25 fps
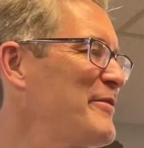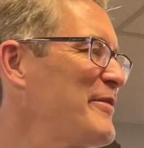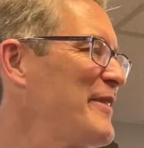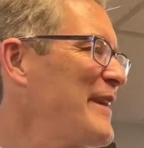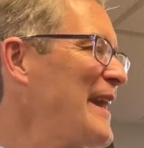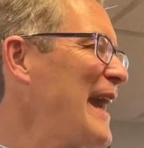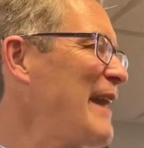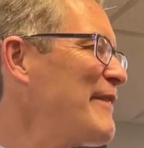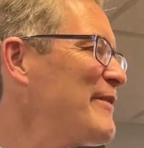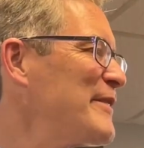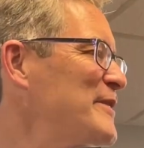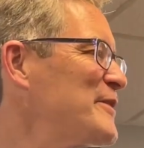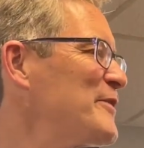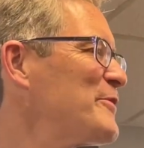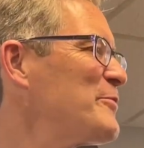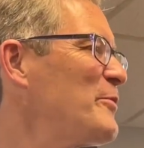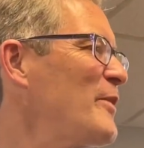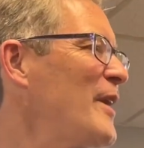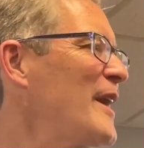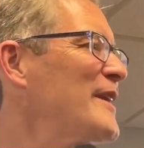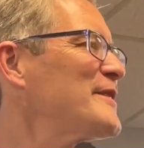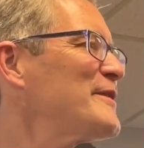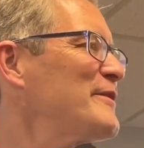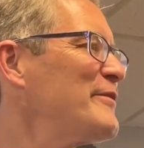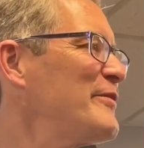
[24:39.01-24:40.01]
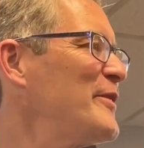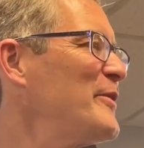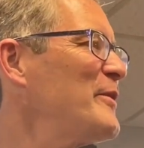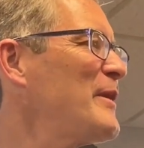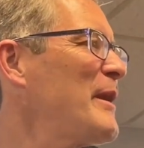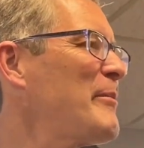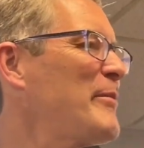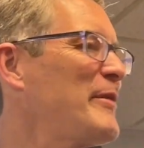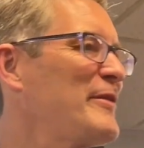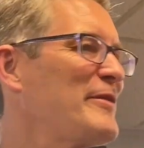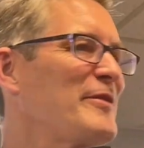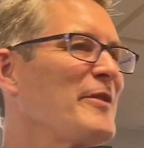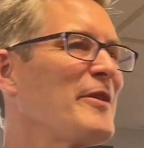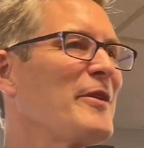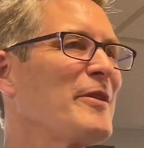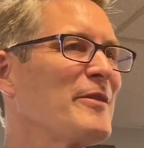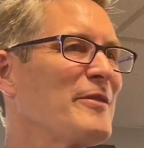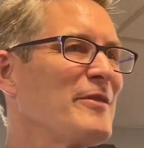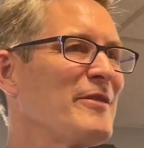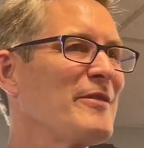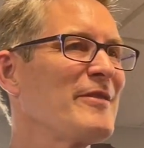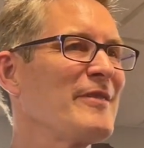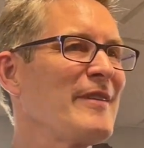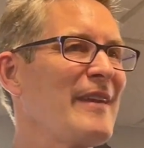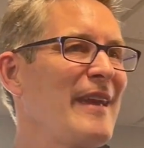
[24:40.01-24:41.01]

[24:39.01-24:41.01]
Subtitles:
you haven't, just watch a few episodes,